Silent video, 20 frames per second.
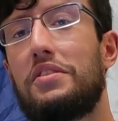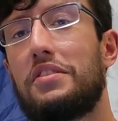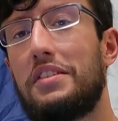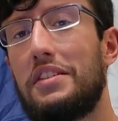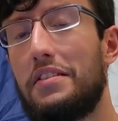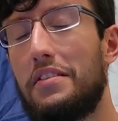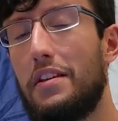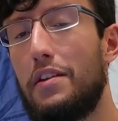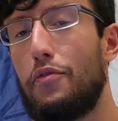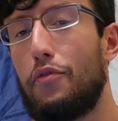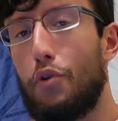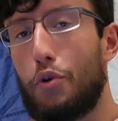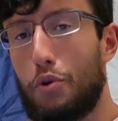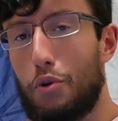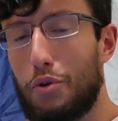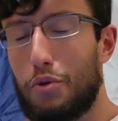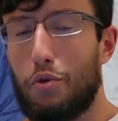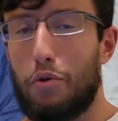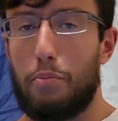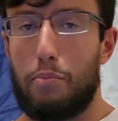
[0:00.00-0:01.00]
see the
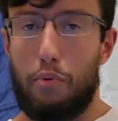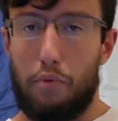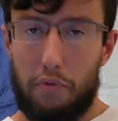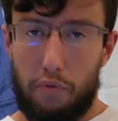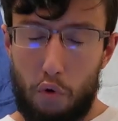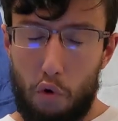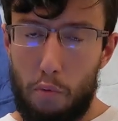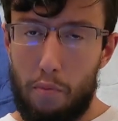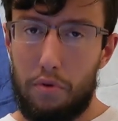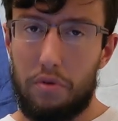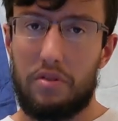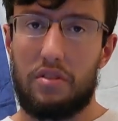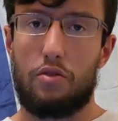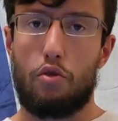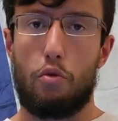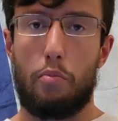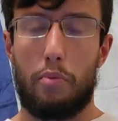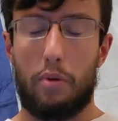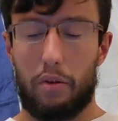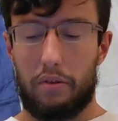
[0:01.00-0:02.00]
focus on performance,
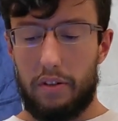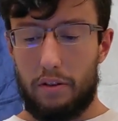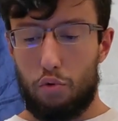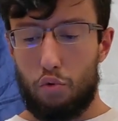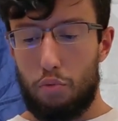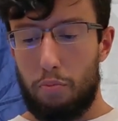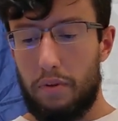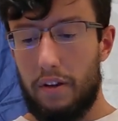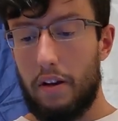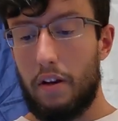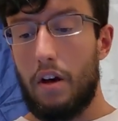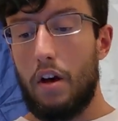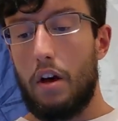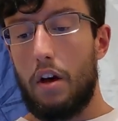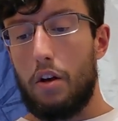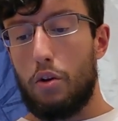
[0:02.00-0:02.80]
the ability to be